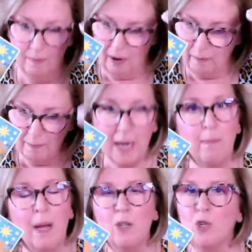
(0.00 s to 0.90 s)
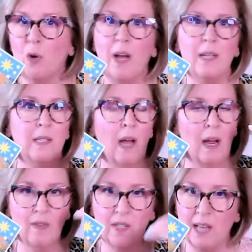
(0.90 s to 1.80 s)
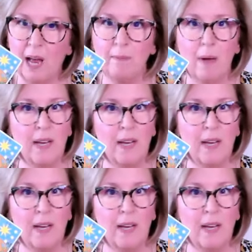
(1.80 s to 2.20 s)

i've made my choice i've set my